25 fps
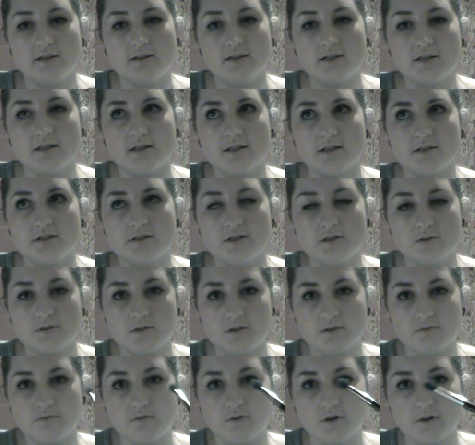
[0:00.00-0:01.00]
the
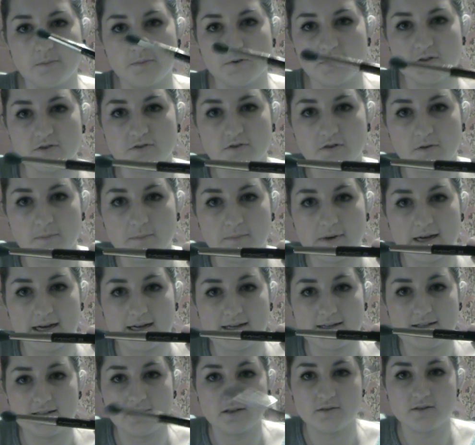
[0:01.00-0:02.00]
224 brush from
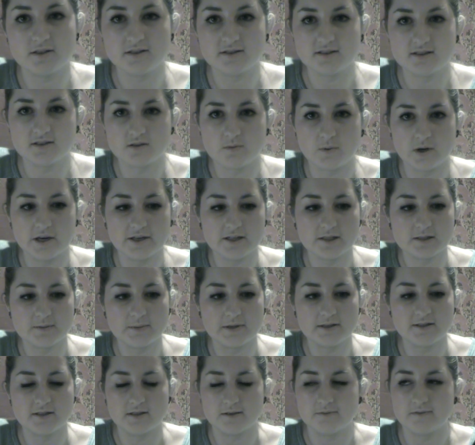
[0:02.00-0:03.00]
MAC. Now this is quite
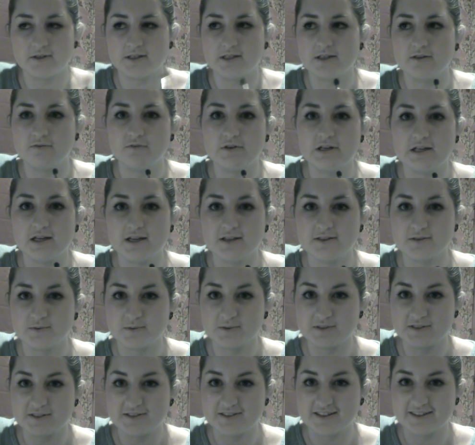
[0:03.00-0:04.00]
expensive. I didn't realize it
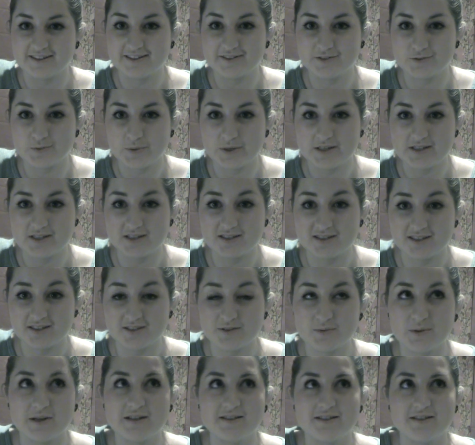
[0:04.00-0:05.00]
was like 20, it's like
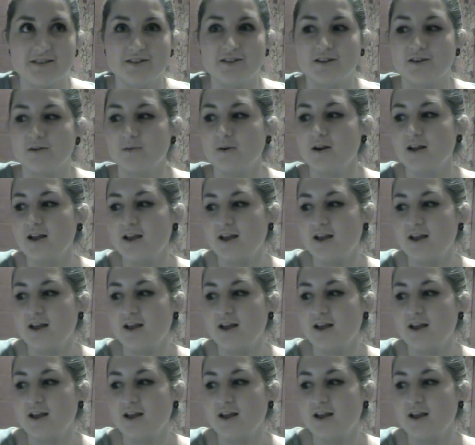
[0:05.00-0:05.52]
20 euro.